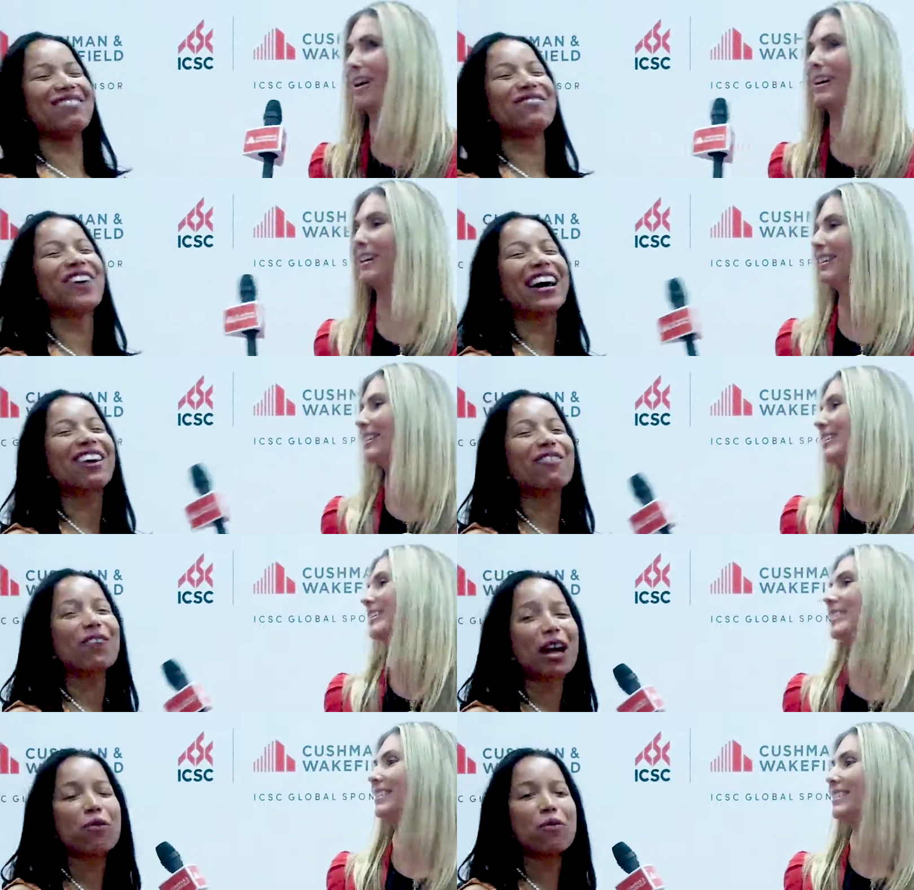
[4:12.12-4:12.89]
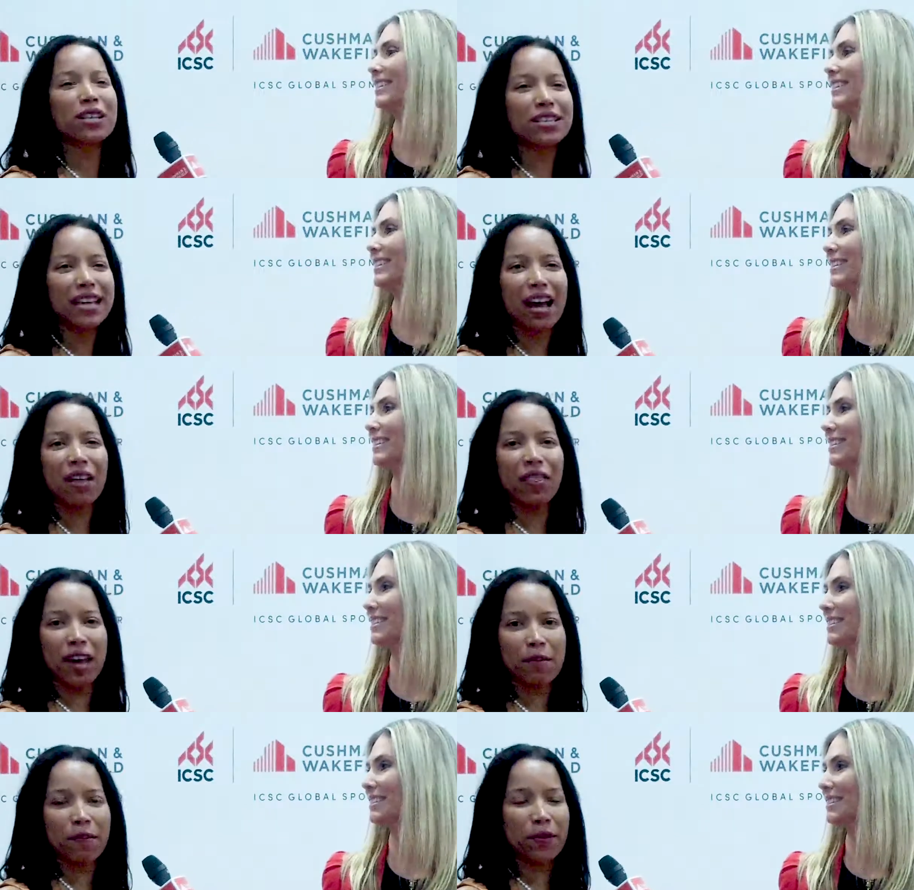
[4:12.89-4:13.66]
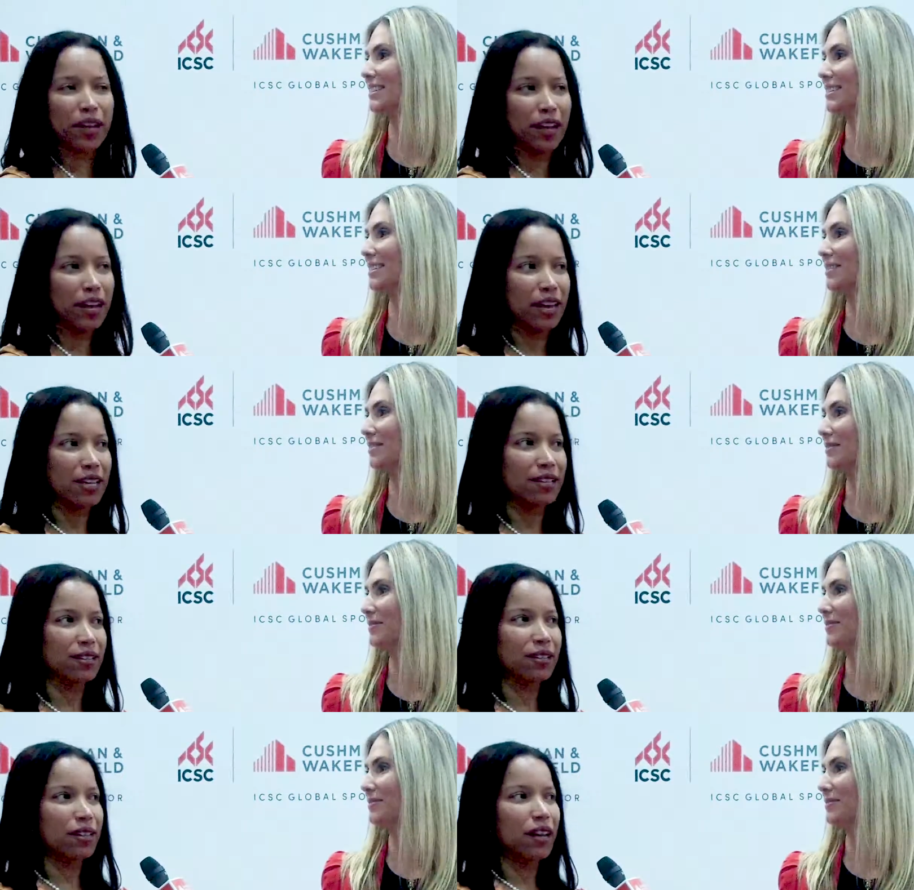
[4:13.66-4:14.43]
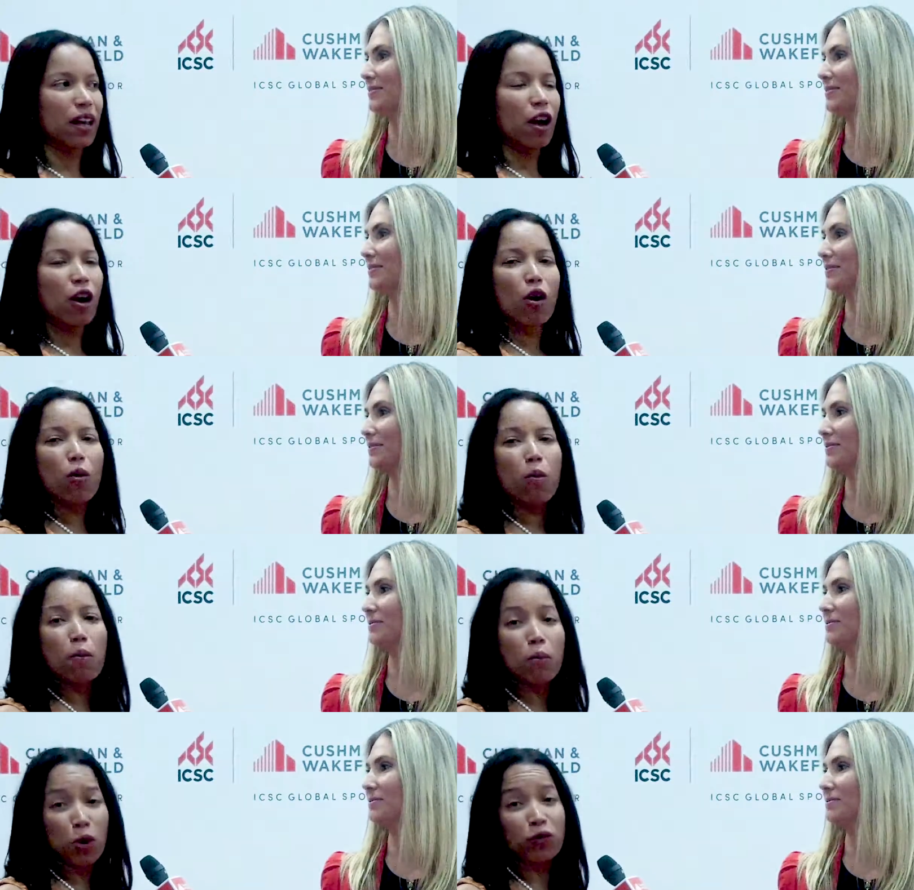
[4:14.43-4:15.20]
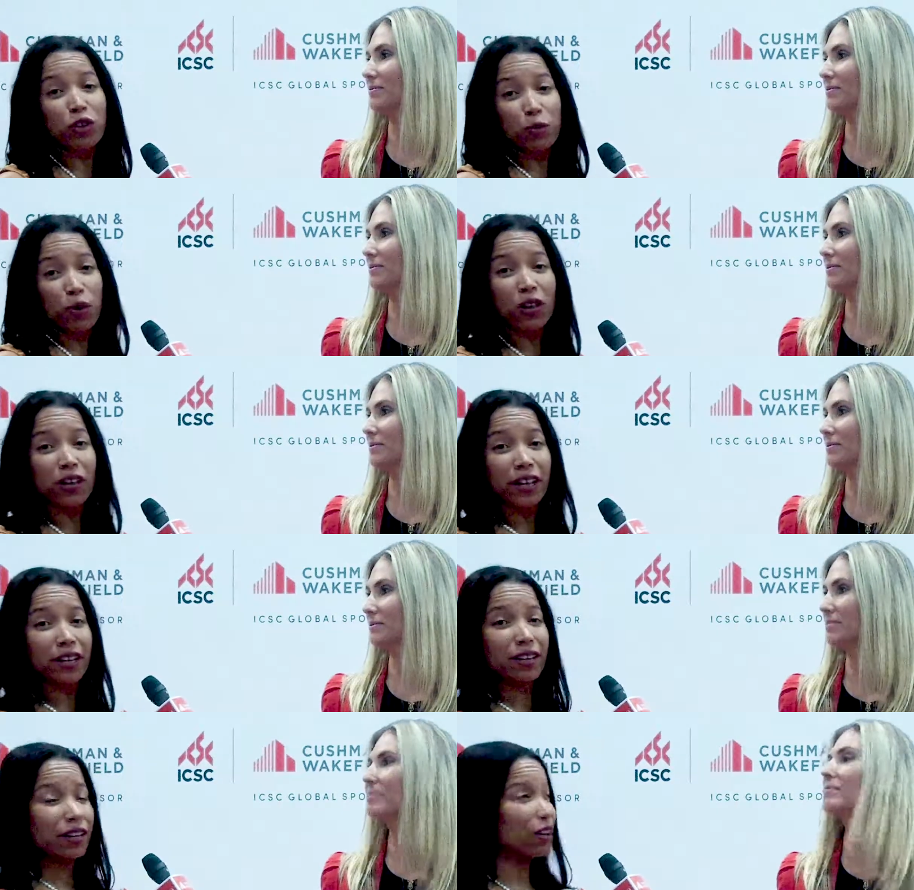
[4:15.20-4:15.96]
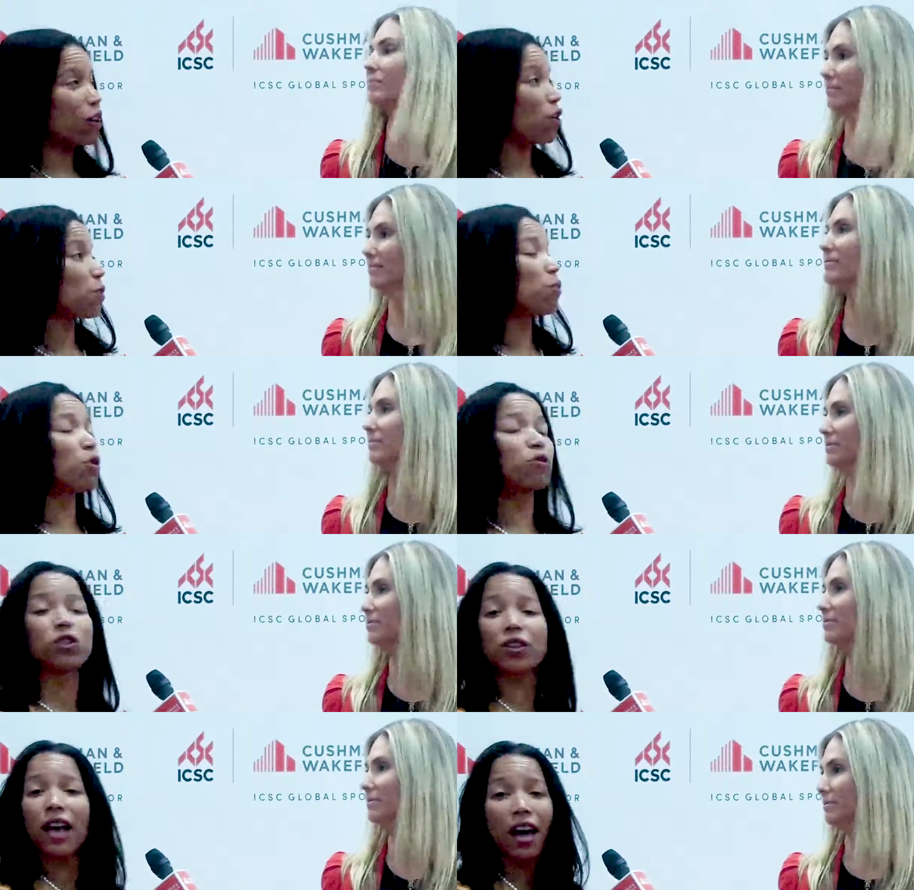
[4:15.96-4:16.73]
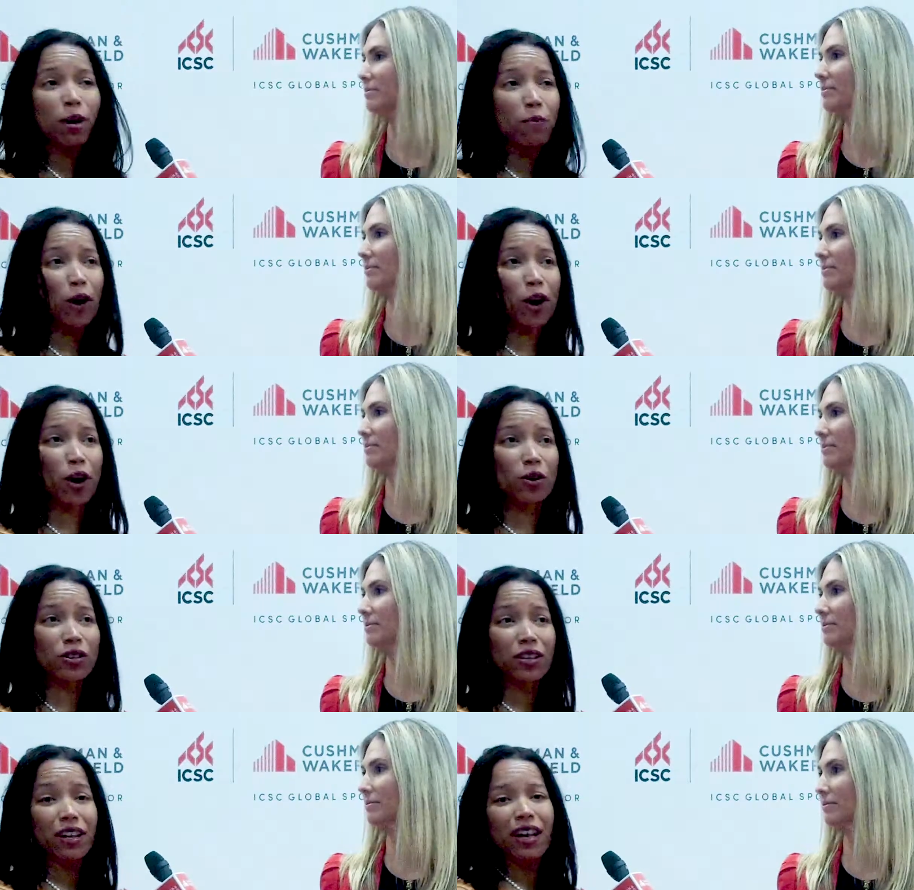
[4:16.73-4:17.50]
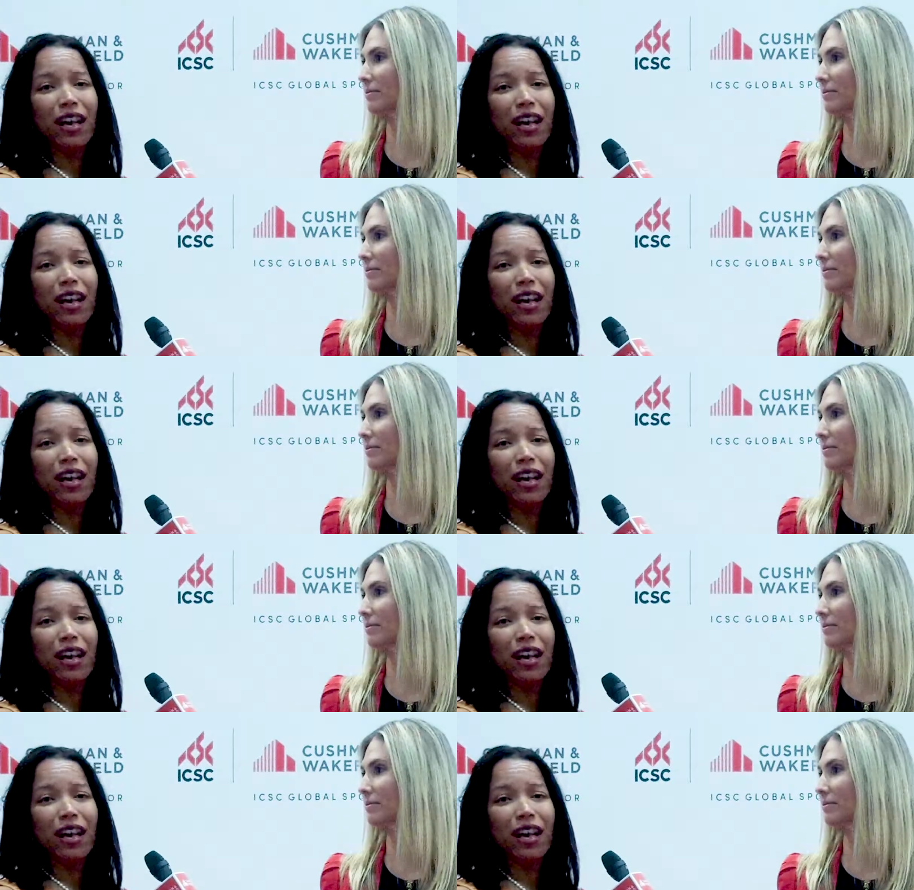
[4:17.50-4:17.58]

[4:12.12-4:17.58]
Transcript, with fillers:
Speaker 1: right? But what I would tell them is move to Brooklyn or move to the outer boroughs,